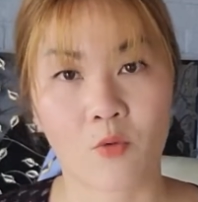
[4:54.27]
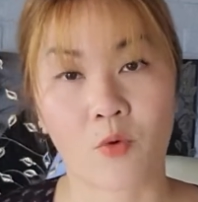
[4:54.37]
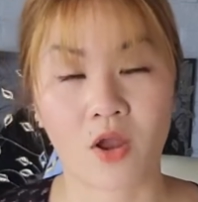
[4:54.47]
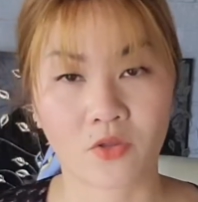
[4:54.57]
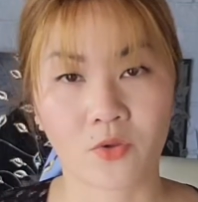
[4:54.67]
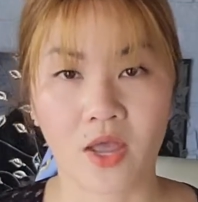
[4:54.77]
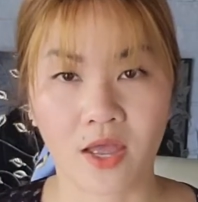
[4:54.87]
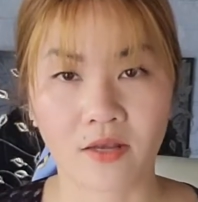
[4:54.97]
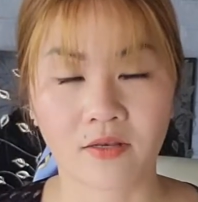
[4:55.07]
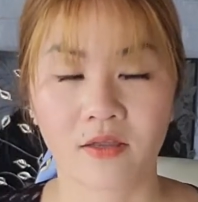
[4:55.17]
where you
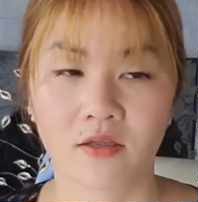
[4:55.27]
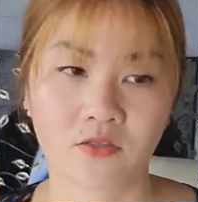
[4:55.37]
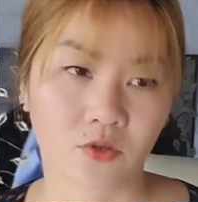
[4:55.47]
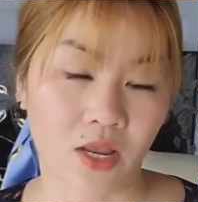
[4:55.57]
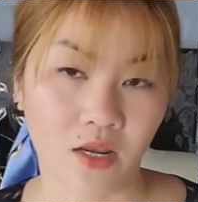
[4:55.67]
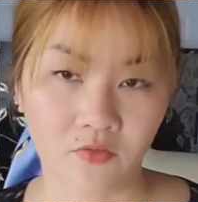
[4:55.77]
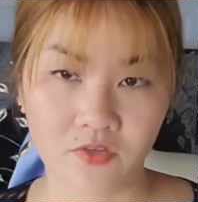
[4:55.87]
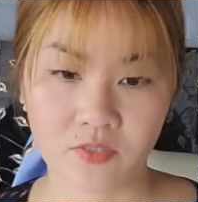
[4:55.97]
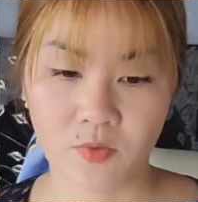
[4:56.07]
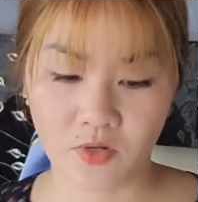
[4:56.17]
at. So I love
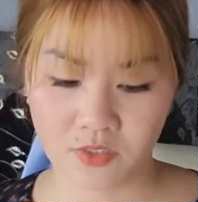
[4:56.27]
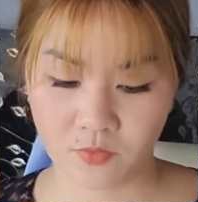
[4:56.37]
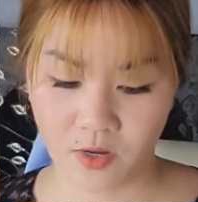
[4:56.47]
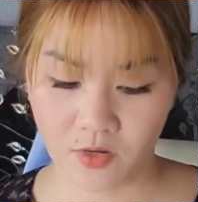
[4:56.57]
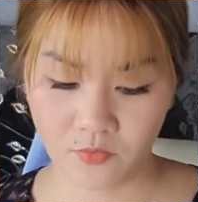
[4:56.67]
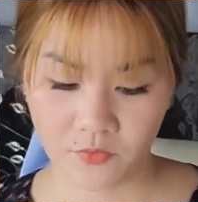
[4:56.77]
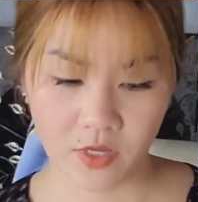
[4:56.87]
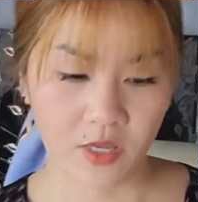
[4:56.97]
this book as well.